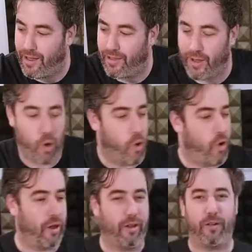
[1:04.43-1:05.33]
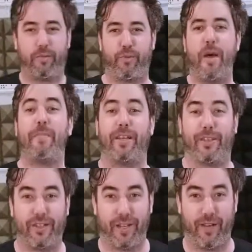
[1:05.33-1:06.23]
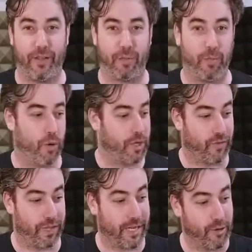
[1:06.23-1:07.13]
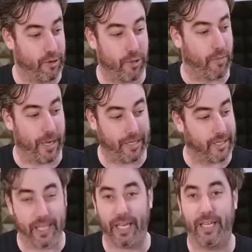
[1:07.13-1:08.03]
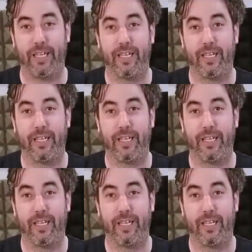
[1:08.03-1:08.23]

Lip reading: the whole premise of this board is for the heroes to basically